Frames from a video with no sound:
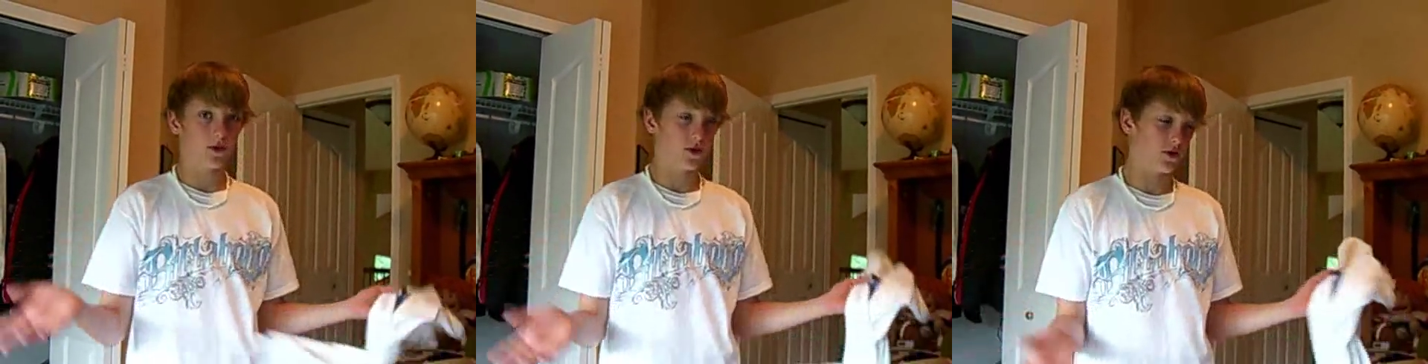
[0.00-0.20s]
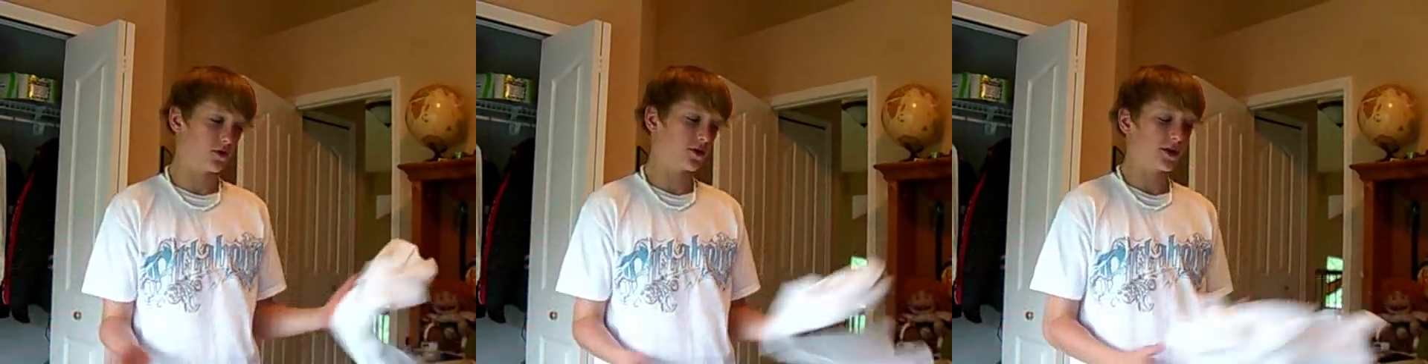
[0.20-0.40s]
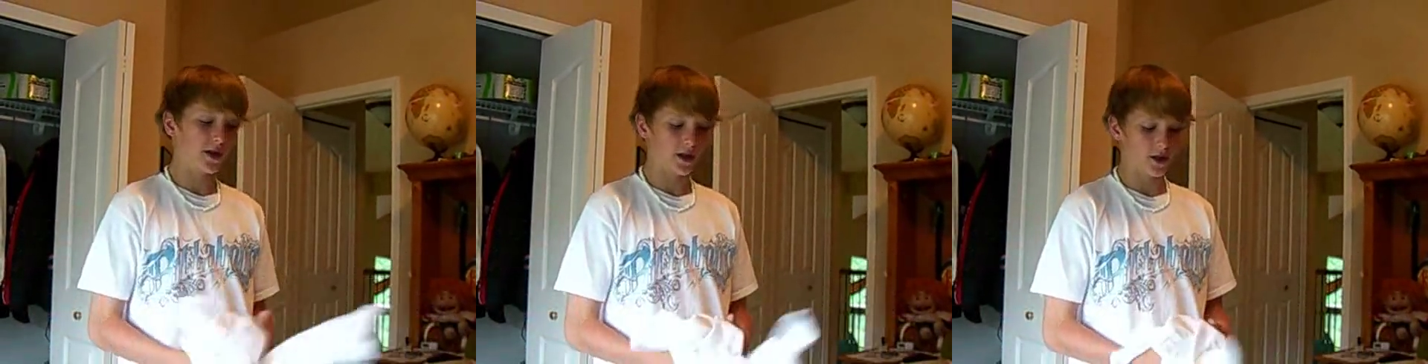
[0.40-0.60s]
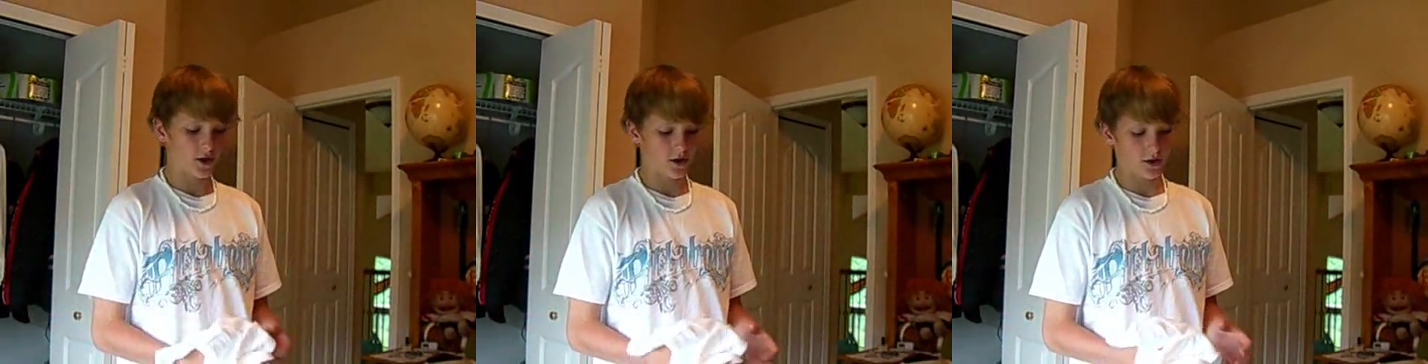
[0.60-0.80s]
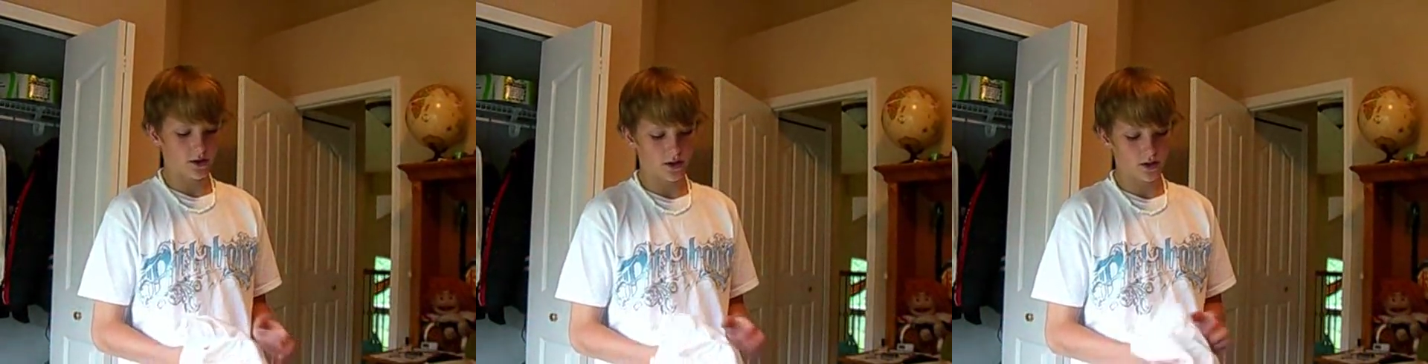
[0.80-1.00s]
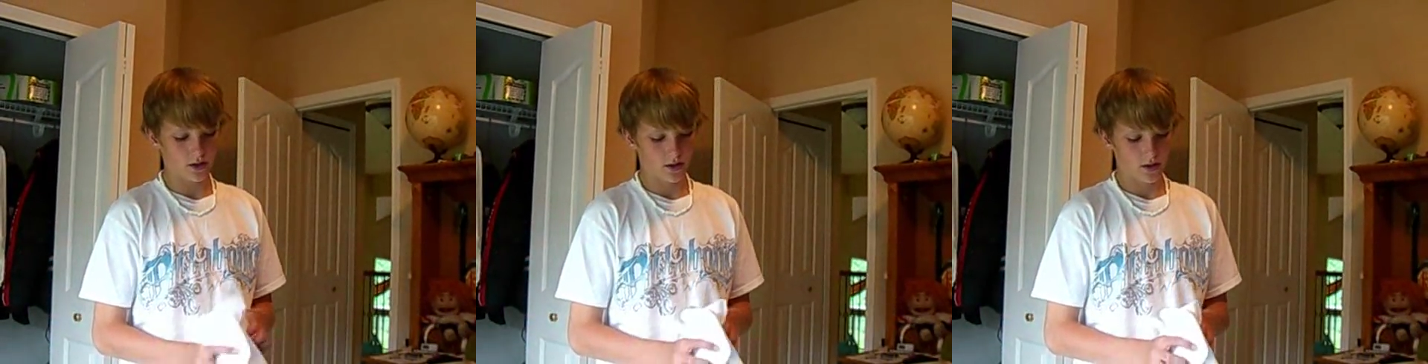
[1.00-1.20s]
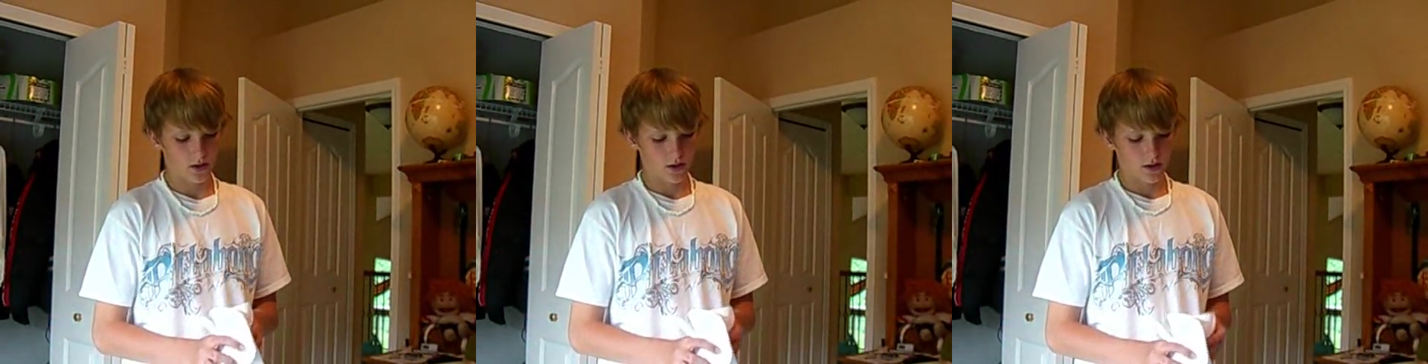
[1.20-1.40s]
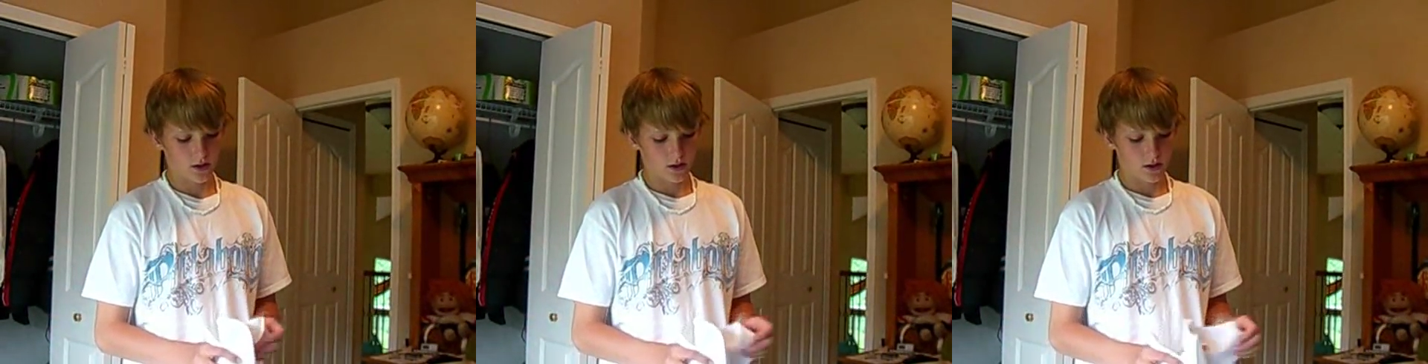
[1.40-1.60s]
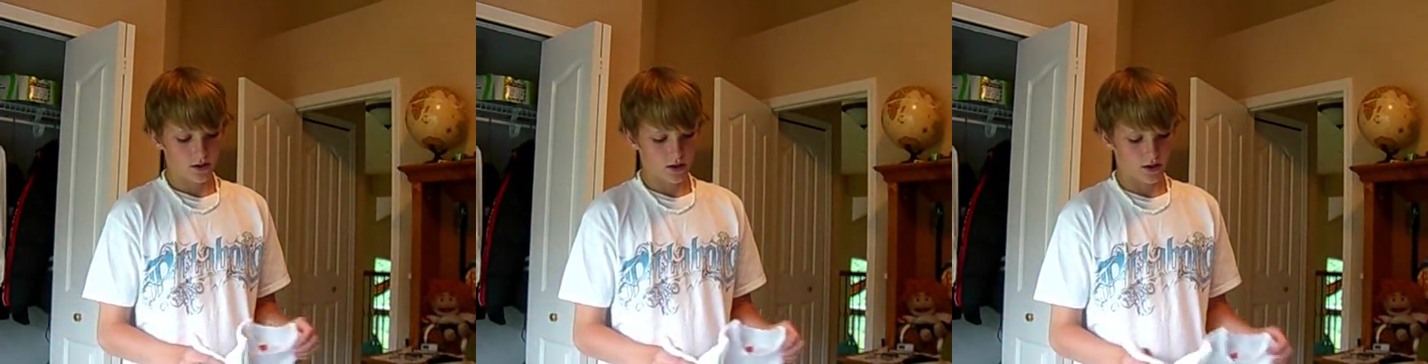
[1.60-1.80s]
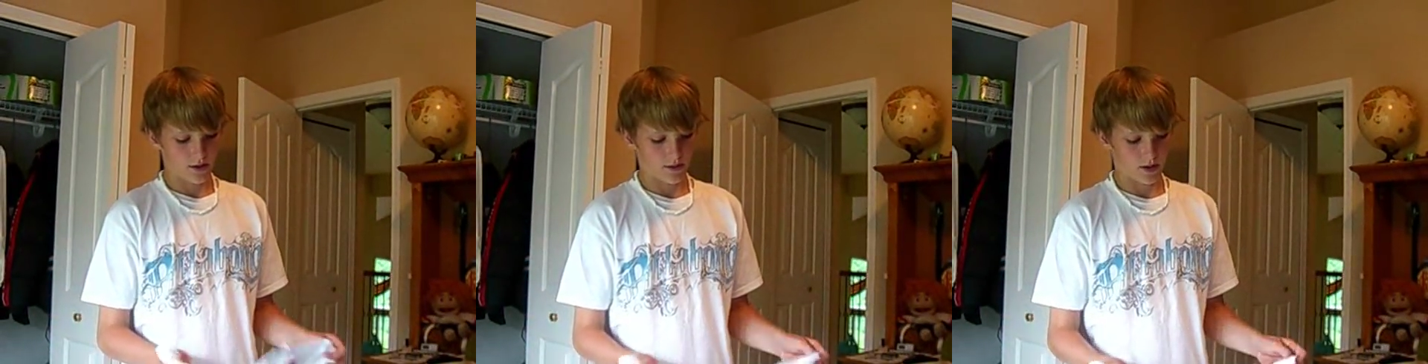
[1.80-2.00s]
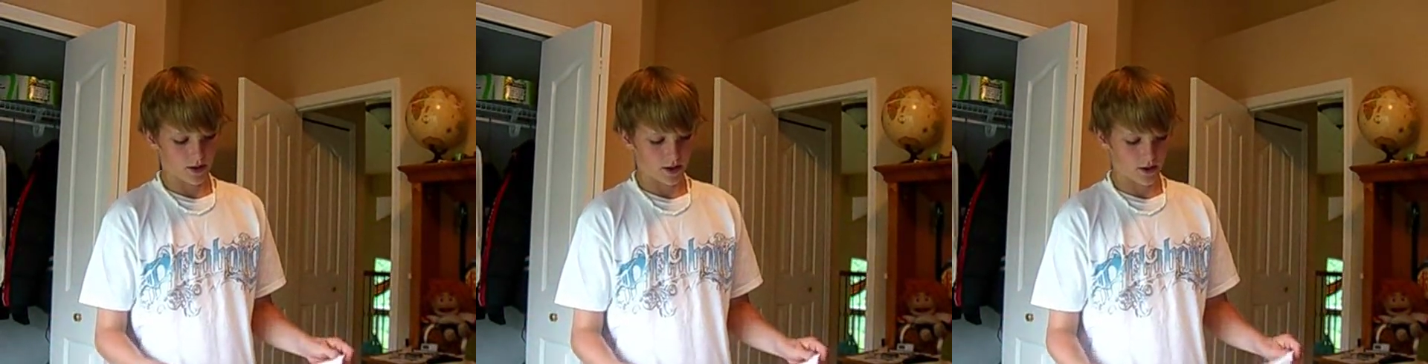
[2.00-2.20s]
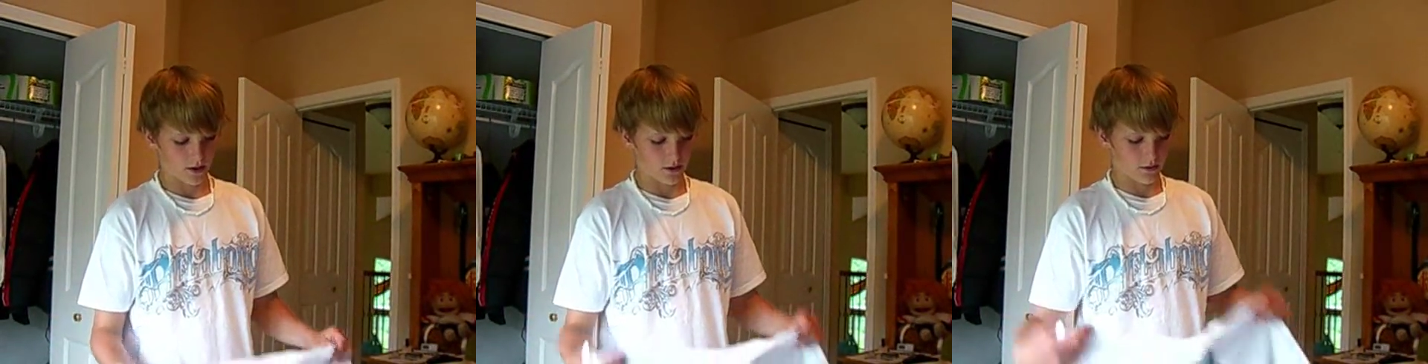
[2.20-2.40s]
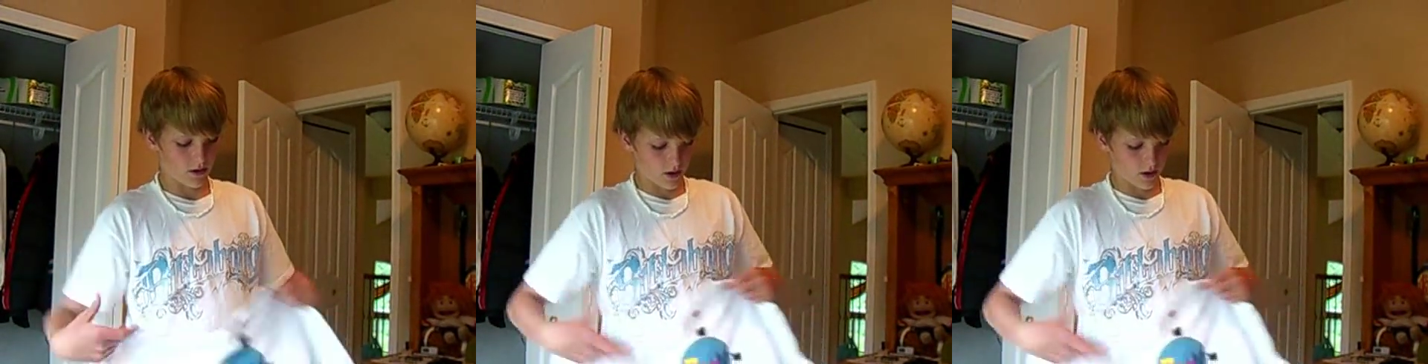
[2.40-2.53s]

Zoosh t-shirts, but they're the